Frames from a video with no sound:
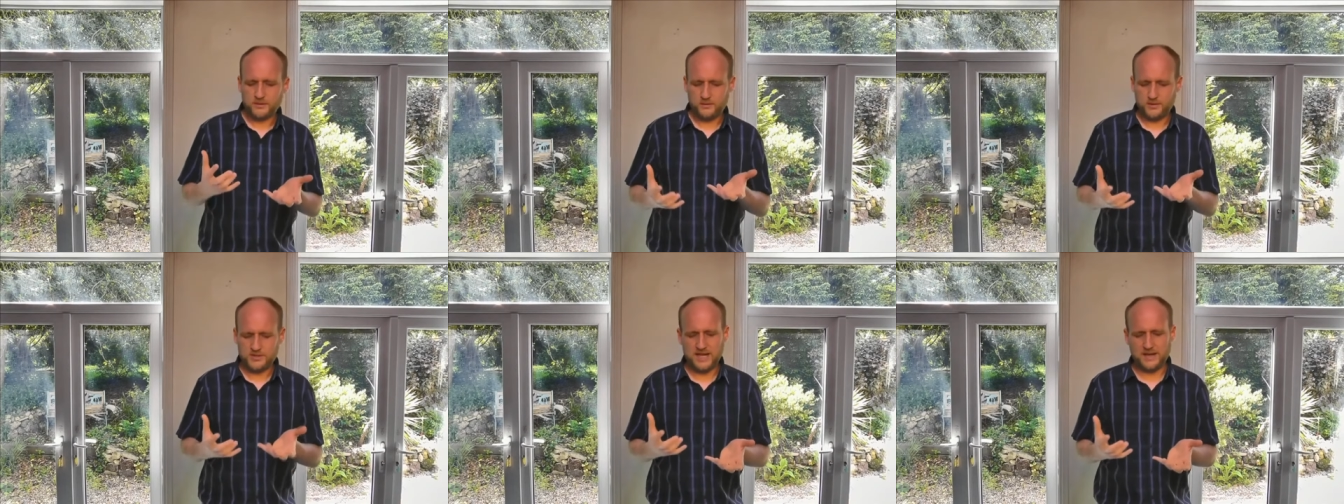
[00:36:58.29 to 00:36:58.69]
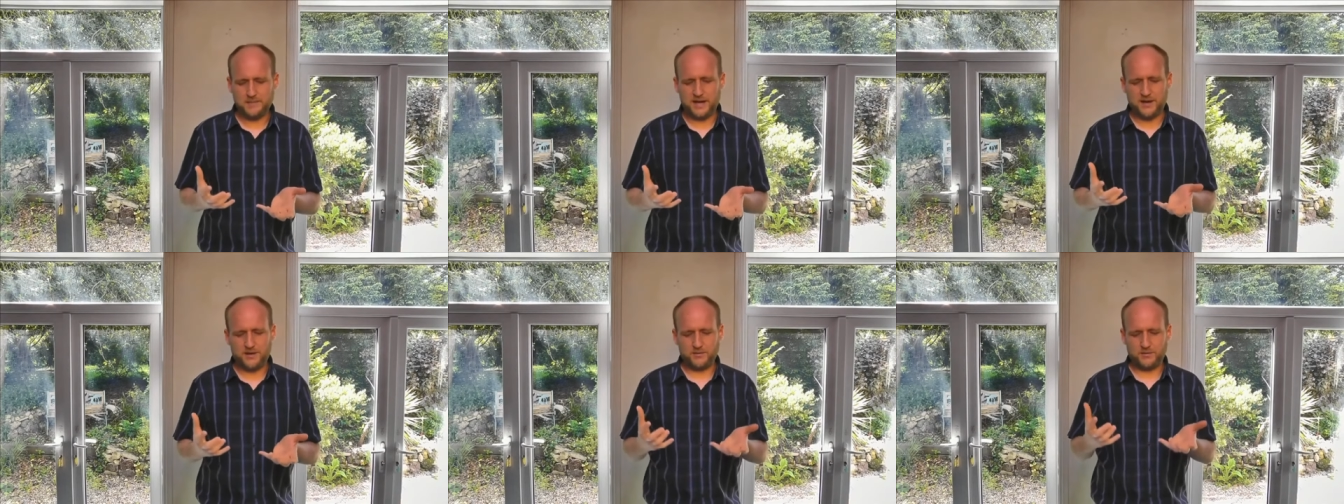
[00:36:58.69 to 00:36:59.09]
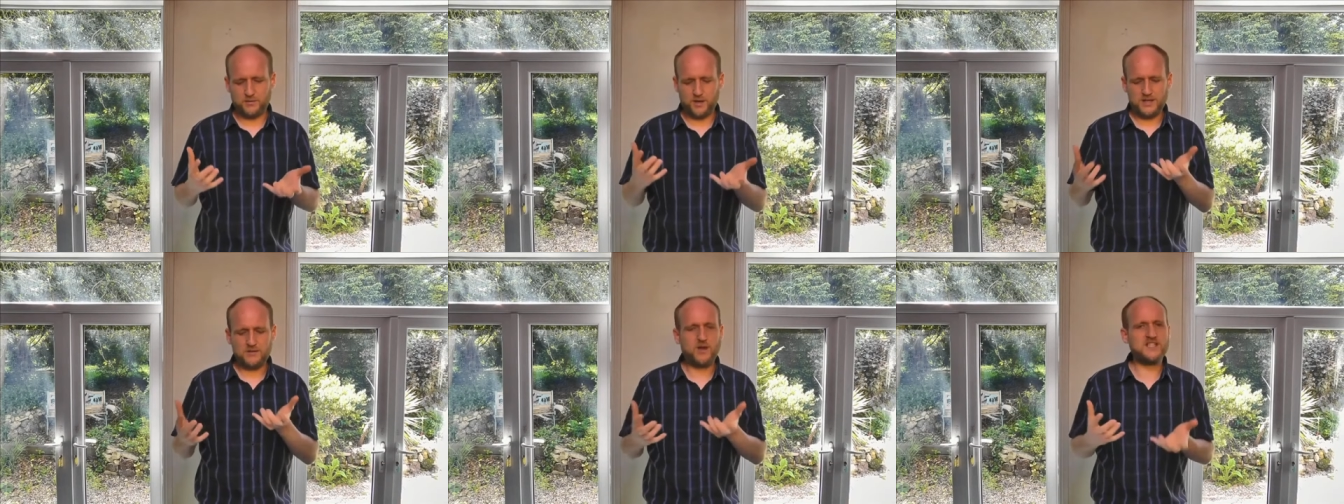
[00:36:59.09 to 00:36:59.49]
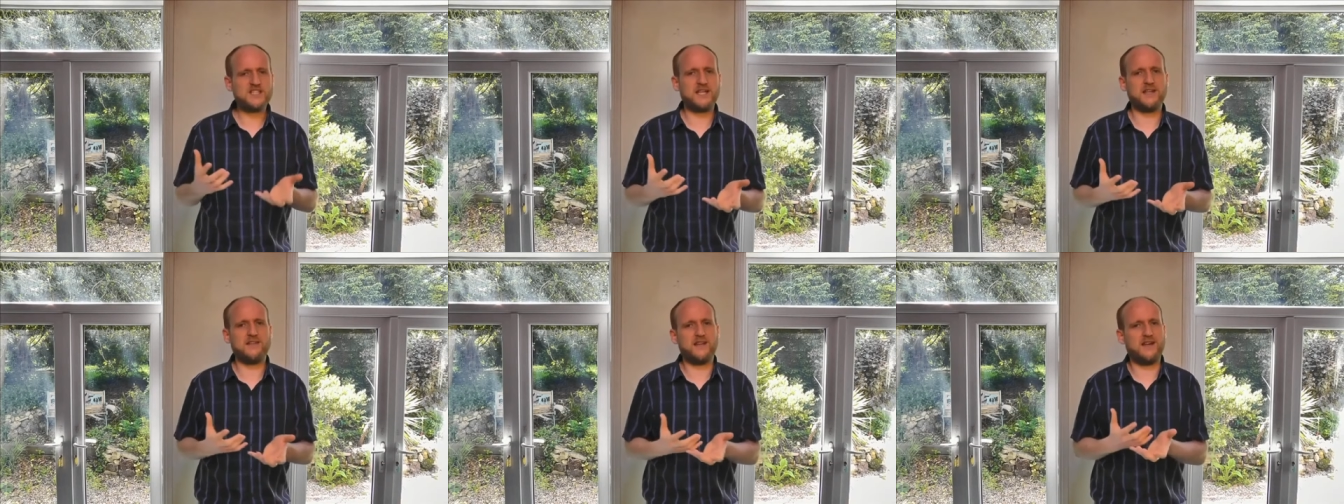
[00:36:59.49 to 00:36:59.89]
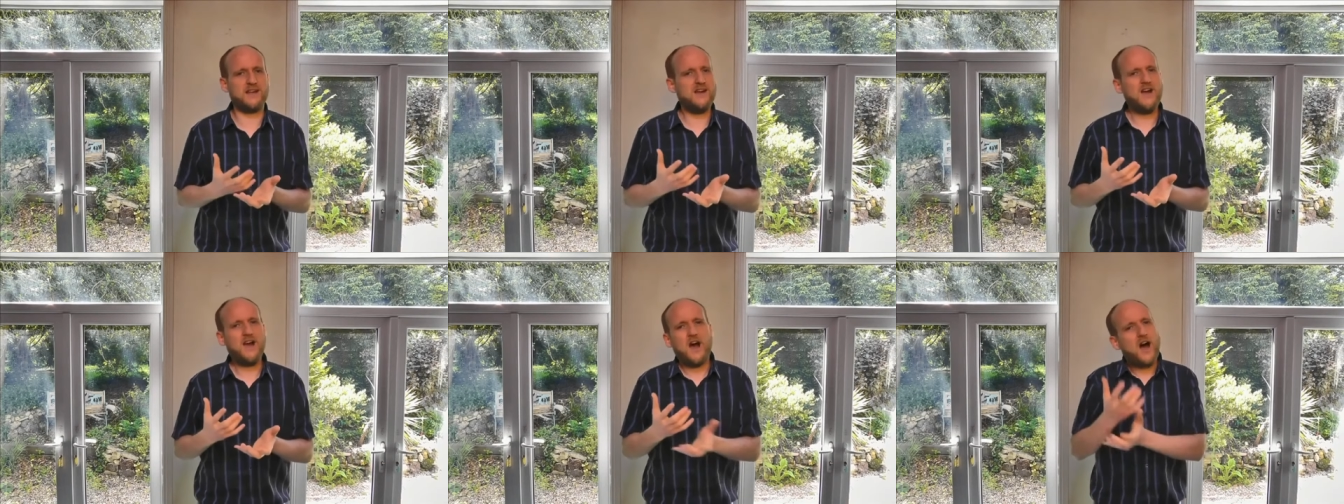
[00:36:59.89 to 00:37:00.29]
What's that about? Why, why is that in there?
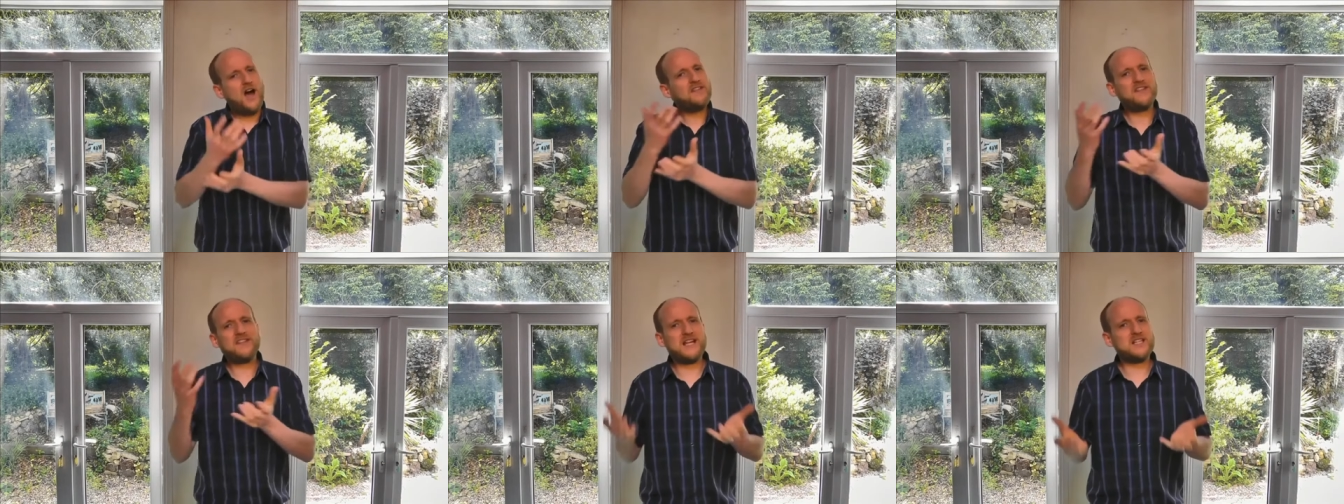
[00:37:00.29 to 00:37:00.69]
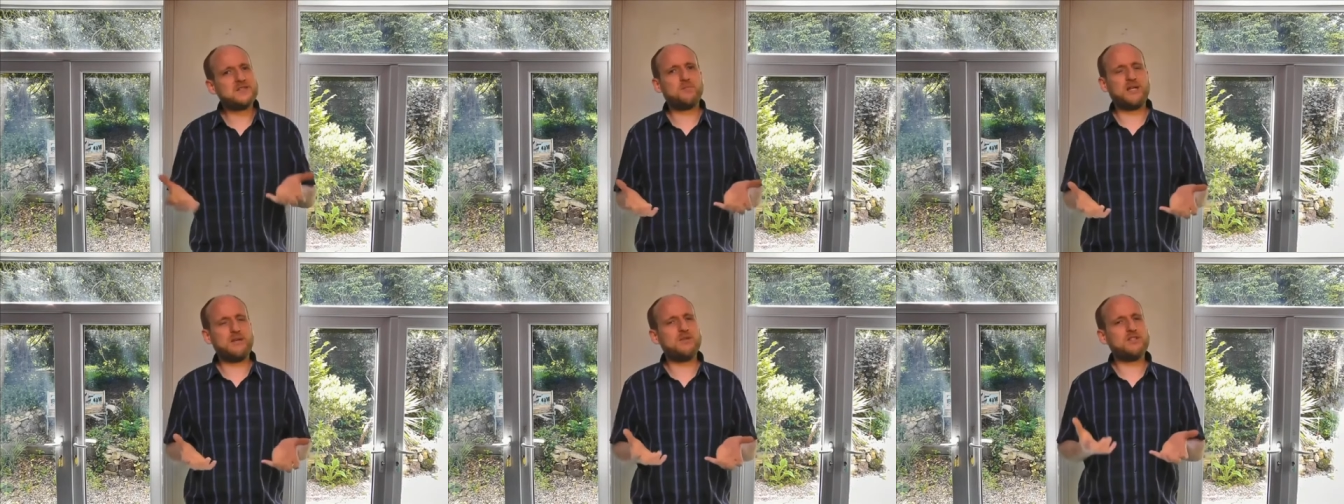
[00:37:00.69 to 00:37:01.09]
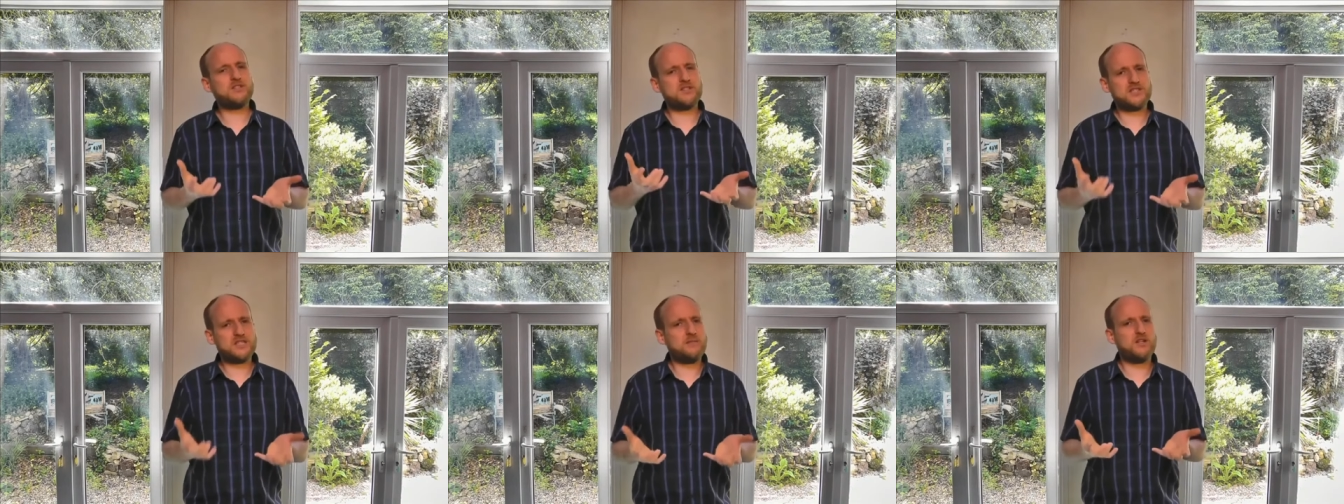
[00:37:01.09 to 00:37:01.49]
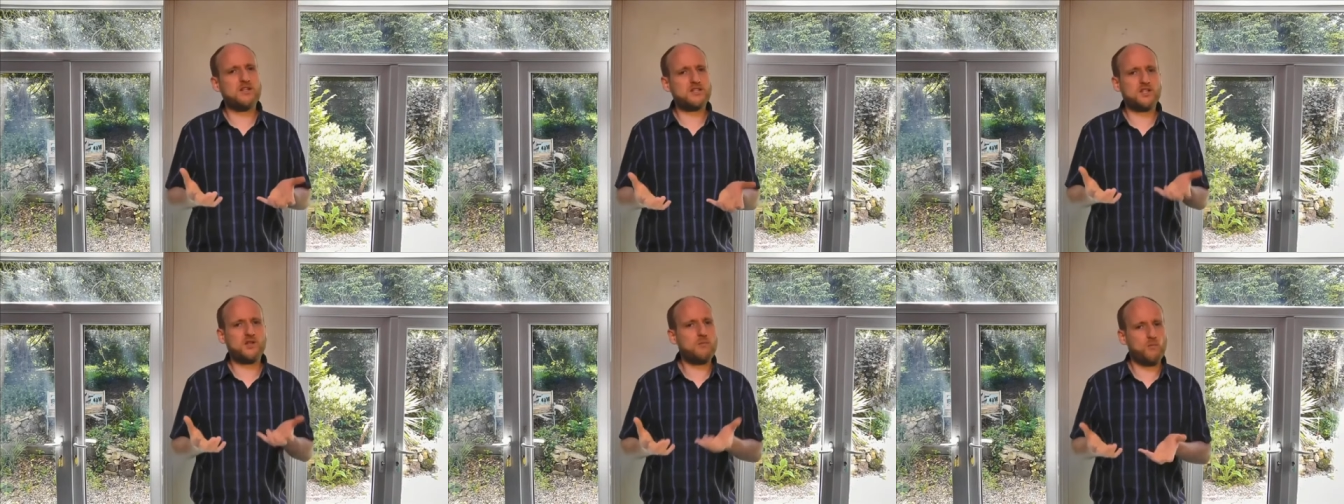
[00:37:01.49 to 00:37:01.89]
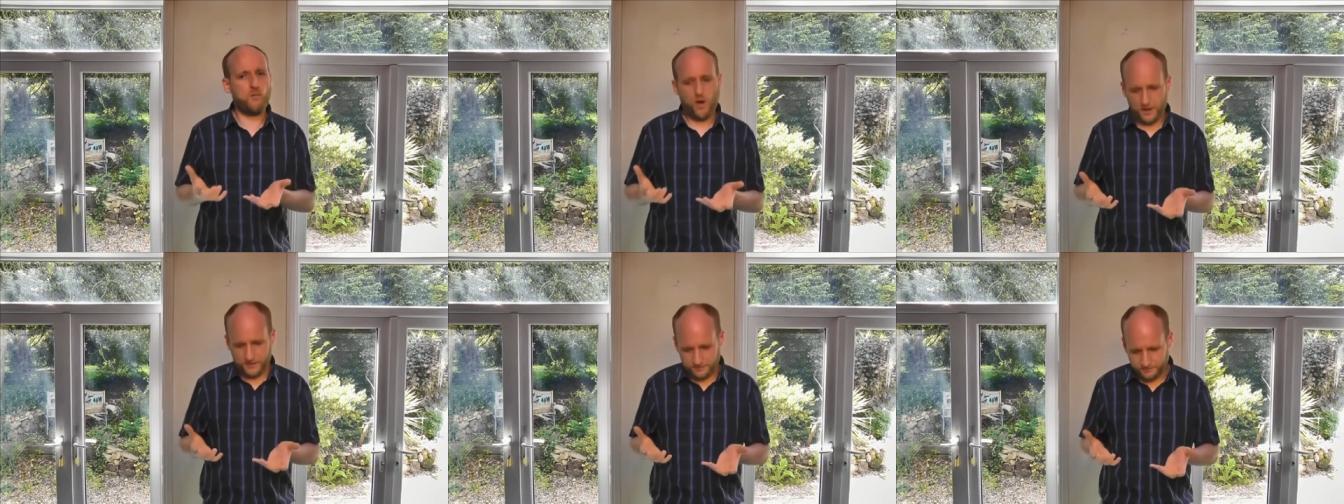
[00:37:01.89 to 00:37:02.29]
I think that's pretty much similar to number
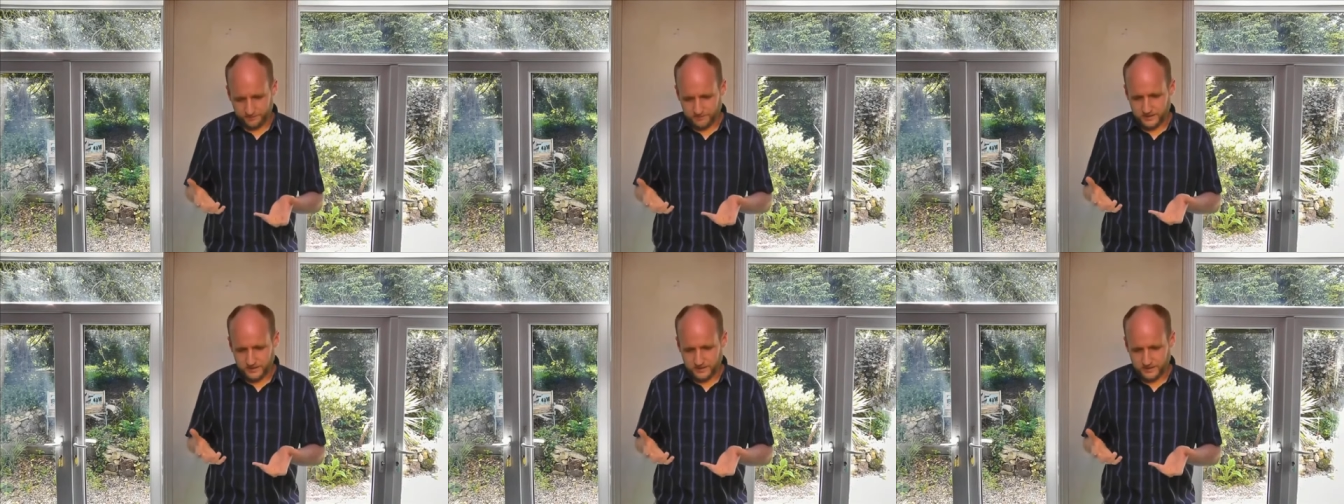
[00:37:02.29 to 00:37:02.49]
one.